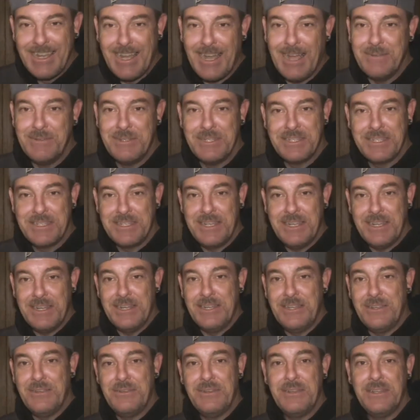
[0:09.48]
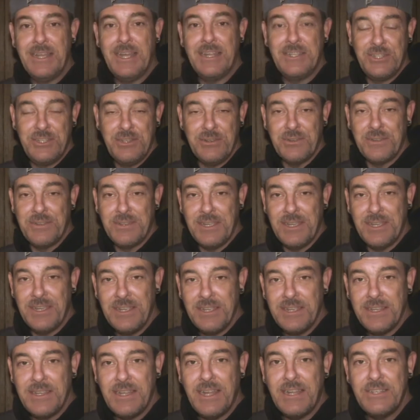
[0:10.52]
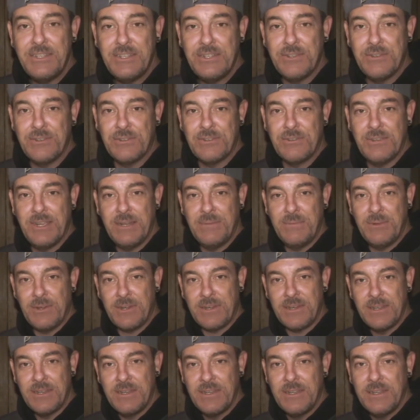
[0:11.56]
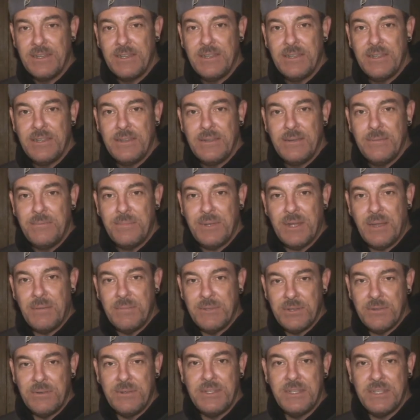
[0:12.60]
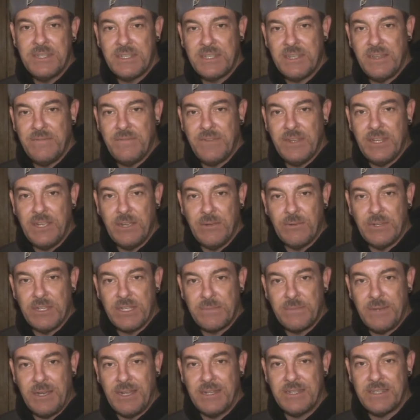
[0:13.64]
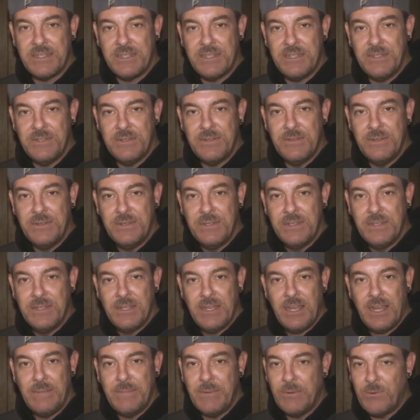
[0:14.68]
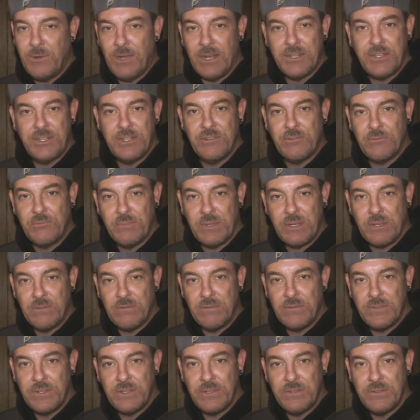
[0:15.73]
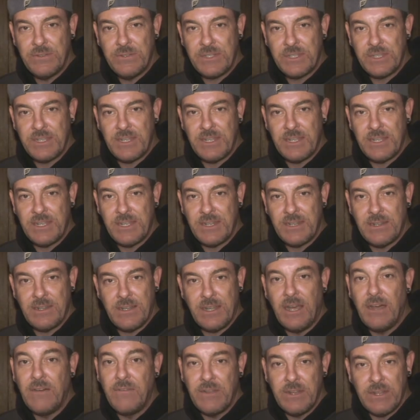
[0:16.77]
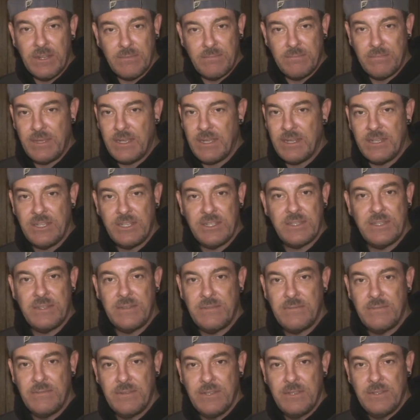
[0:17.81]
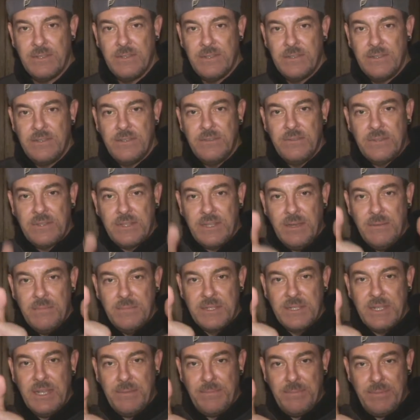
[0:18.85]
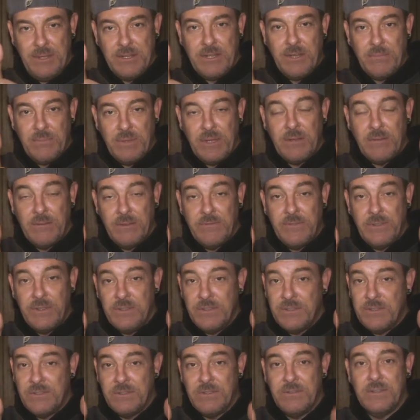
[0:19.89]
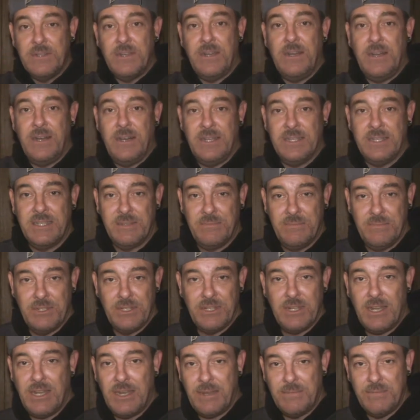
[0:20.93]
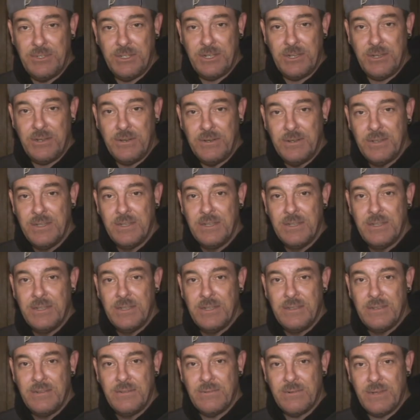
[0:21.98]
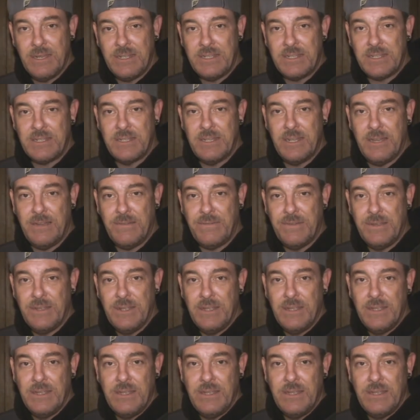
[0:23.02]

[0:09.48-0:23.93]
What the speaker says: I'm just kidding, dude. That's your thing. That's your trademark. But I'm doing this video response to you. I've been watching your beer reviews and loving them, man. Just two thumbs up on your beer reviews. You're doing an awesome job, Joe. Great stuff.